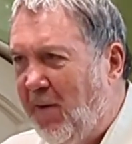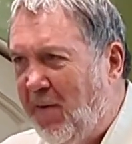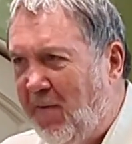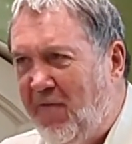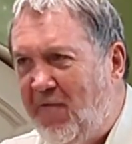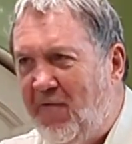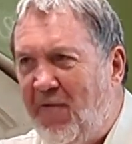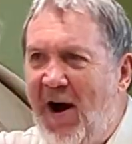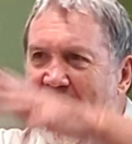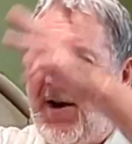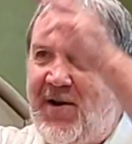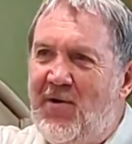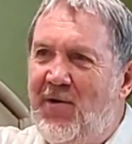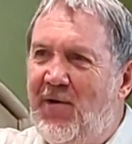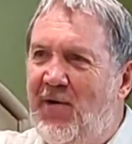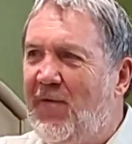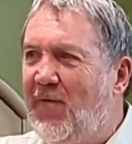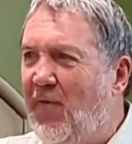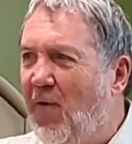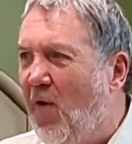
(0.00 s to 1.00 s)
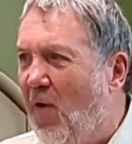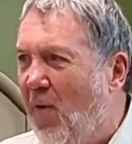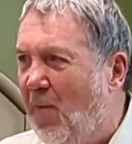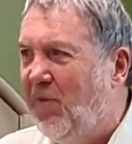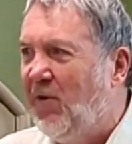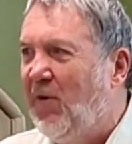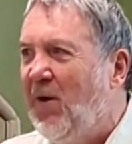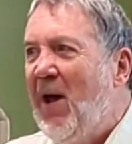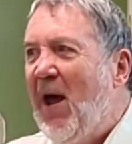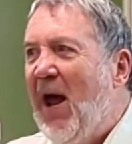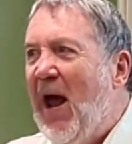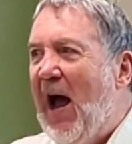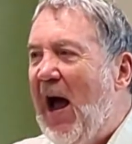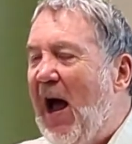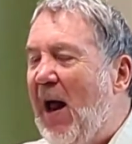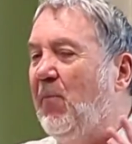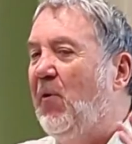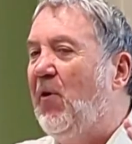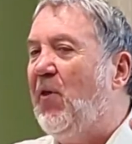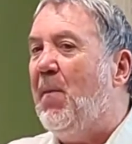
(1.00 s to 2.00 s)
fine uniforms, and
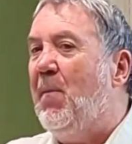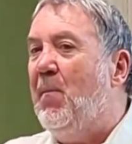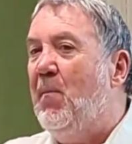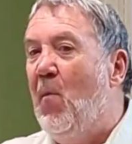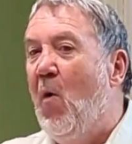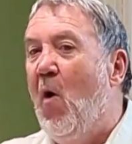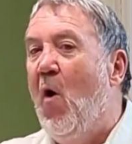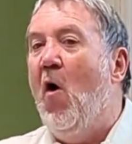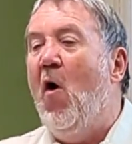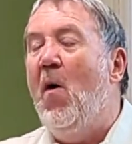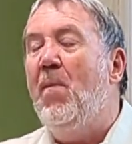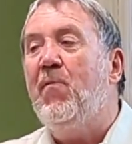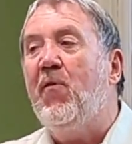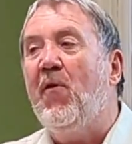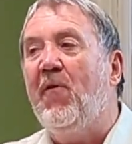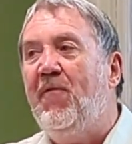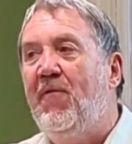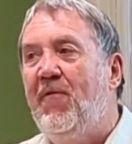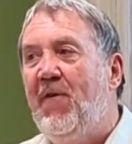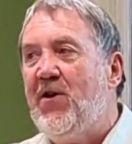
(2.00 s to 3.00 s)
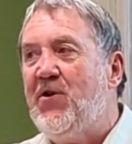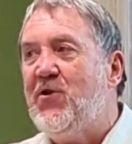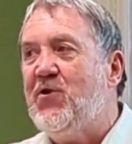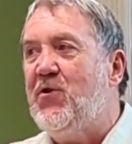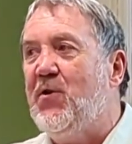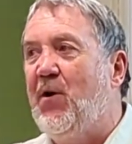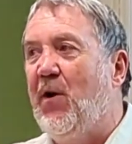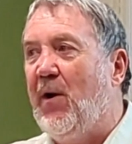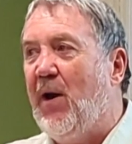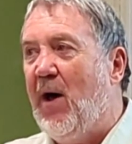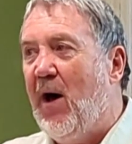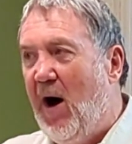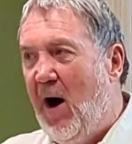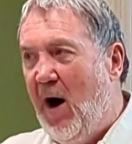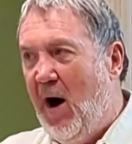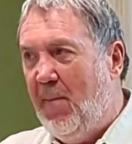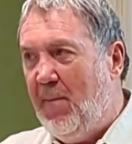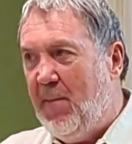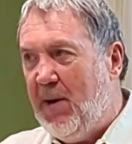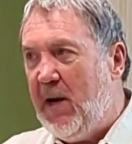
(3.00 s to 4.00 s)
with a more professional
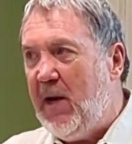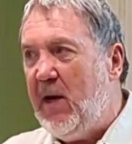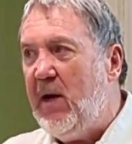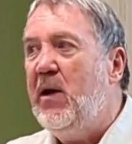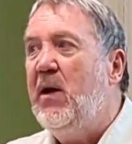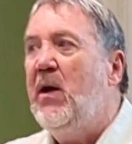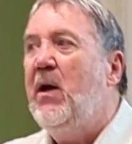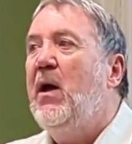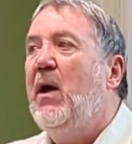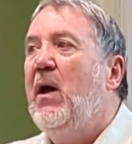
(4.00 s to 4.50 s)
army,